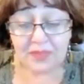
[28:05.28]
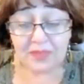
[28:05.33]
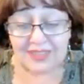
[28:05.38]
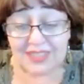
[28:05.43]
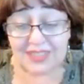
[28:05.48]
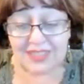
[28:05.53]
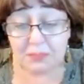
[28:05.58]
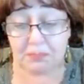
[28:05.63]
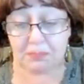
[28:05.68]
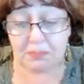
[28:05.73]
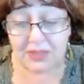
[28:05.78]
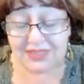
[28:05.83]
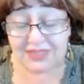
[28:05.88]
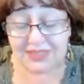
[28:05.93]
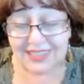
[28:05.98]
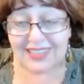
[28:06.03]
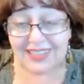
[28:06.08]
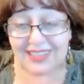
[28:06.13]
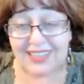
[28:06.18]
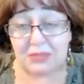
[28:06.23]
they
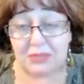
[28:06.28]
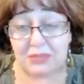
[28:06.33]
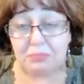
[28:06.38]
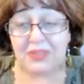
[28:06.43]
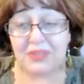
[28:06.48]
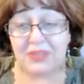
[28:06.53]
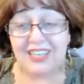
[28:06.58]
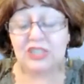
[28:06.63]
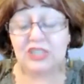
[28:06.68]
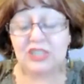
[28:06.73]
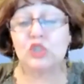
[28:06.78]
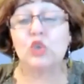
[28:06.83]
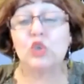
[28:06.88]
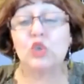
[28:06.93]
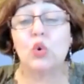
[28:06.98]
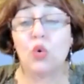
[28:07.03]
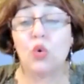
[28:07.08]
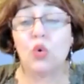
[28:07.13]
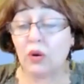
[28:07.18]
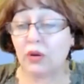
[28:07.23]
building in places,
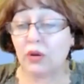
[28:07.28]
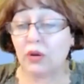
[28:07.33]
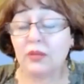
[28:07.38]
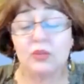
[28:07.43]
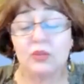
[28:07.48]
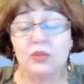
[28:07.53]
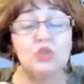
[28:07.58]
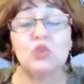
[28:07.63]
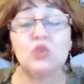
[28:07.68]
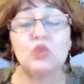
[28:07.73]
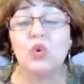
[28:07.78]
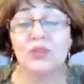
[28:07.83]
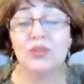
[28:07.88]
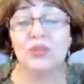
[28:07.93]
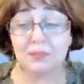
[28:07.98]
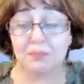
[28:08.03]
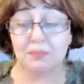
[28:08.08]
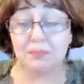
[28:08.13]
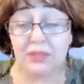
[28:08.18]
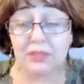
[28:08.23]
or not only
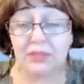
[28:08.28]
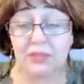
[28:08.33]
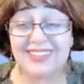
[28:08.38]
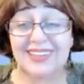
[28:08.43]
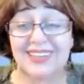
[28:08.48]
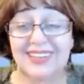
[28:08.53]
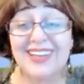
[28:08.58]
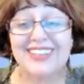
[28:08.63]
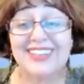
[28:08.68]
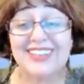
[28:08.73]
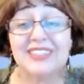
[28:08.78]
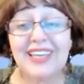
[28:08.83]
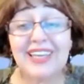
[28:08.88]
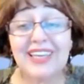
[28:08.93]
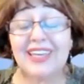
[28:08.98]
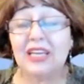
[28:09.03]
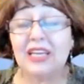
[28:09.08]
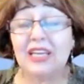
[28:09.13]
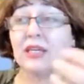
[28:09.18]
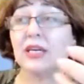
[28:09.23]
building, they
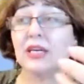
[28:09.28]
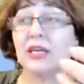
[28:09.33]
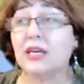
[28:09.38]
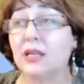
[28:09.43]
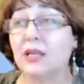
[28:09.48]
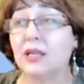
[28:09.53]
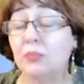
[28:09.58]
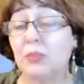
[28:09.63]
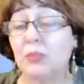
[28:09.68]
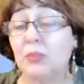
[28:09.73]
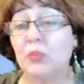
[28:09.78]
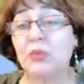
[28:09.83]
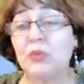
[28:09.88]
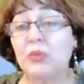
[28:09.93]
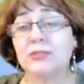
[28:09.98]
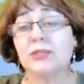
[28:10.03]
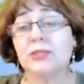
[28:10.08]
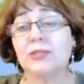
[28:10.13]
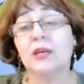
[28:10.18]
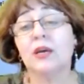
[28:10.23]
can help
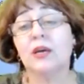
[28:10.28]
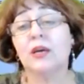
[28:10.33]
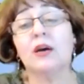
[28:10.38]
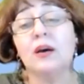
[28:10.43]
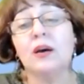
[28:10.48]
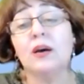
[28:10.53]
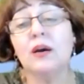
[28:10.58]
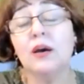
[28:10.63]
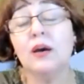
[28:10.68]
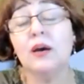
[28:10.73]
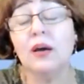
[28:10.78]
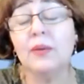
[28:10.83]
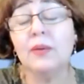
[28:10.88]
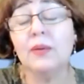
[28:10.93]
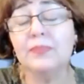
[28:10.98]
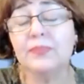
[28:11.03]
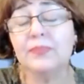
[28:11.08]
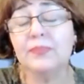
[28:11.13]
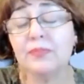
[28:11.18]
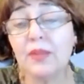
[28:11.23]
with
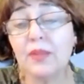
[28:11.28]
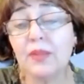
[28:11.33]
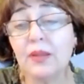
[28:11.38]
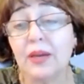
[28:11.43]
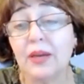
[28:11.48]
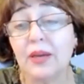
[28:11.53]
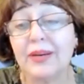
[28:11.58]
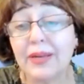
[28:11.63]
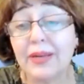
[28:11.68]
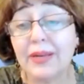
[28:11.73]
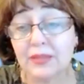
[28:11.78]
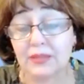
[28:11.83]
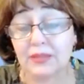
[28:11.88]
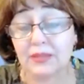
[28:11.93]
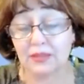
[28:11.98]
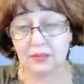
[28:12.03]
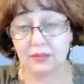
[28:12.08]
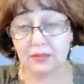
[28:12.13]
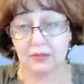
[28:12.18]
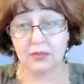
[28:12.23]

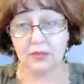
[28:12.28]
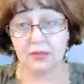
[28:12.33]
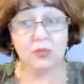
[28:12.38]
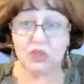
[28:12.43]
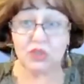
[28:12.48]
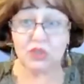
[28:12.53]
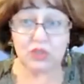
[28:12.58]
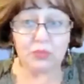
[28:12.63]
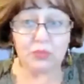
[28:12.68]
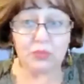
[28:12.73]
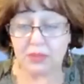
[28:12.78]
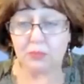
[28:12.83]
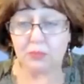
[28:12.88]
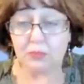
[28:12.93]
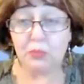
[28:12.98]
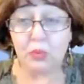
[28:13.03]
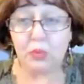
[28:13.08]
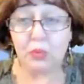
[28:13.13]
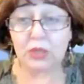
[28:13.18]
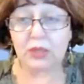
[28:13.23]
rental, which is very
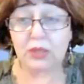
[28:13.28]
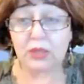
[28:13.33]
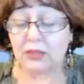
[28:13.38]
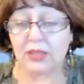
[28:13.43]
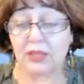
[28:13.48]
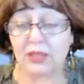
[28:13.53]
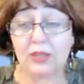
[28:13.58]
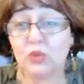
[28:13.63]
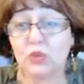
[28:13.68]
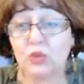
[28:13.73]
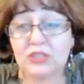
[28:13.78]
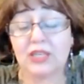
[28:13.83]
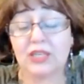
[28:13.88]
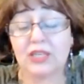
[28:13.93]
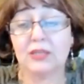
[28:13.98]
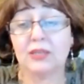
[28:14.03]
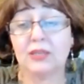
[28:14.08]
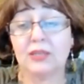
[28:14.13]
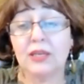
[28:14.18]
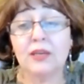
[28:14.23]
important. I don't
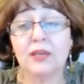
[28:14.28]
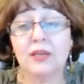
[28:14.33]
say